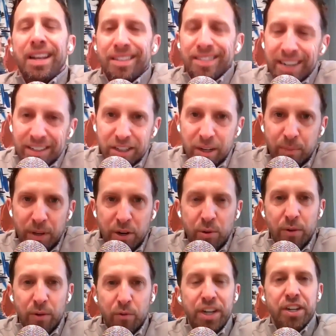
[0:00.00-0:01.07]
it's not something you
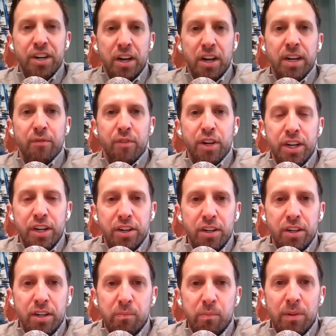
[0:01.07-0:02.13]
get redone every
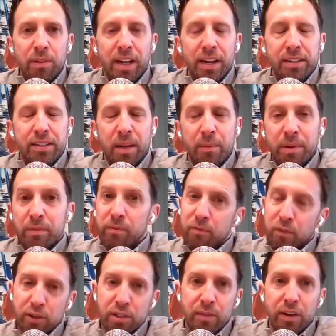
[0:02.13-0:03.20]
year. I mean, a lot of time, I mean,
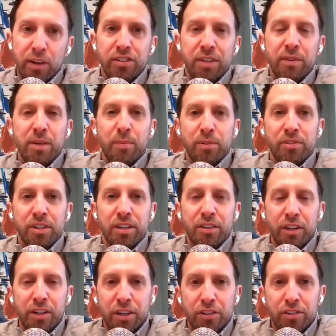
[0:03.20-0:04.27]
first of all, 70% of
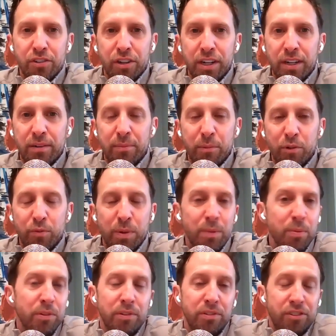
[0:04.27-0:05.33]
the country, most
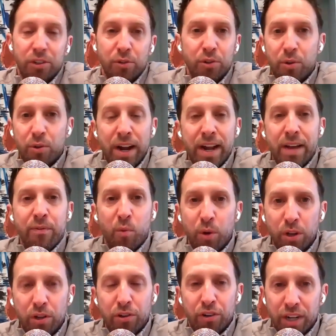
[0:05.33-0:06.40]
people still do not have a
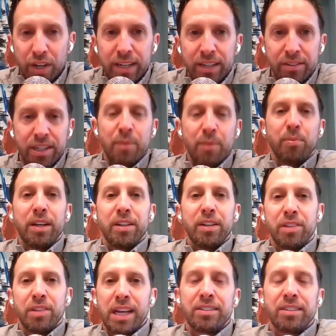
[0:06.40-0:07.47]
will or any estate plan.
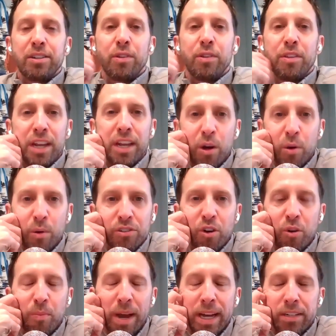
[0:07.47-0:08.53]
So that's still the thing I always
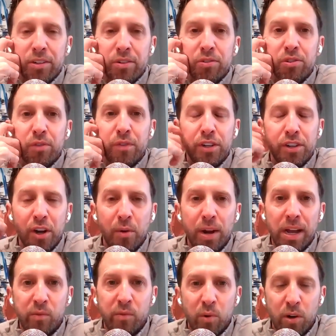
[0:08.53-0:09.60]
go back to. So if you don't
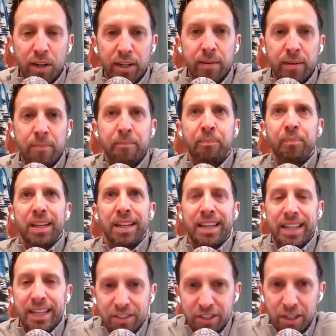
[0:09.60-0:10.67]
have one,
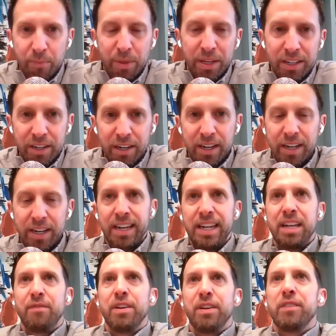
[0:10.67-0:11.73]
get something done,
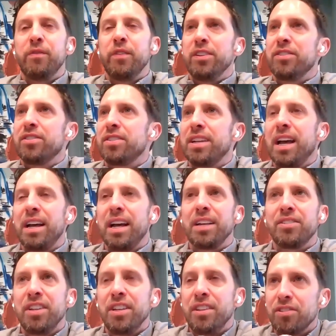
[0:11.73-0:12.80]
even if it's, I, I
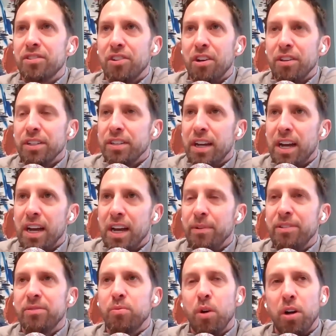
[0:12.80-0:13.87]
see this all the time.
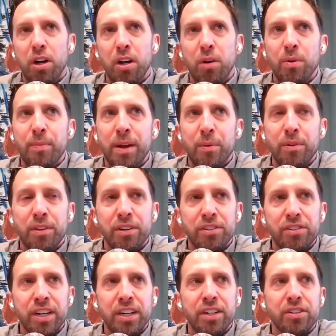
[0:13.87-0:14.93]
It's, well, we met with an
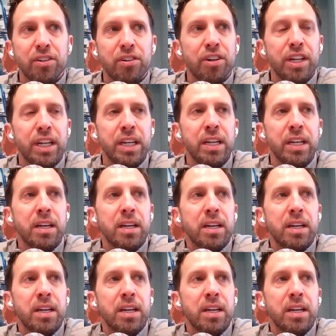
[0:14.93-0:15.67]
estate attorney